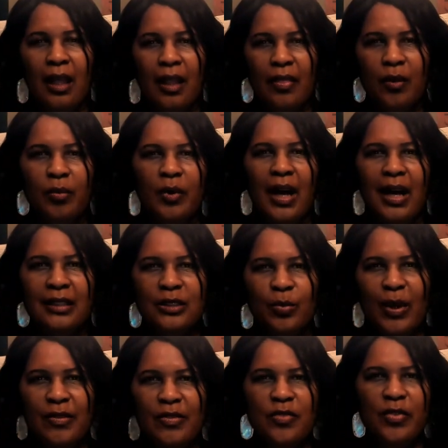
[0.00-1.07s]
the Real
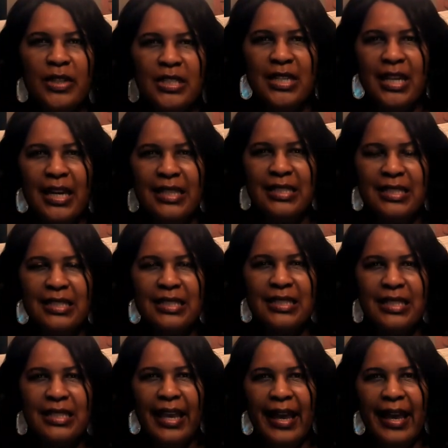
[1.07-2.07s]
Housewives franchises.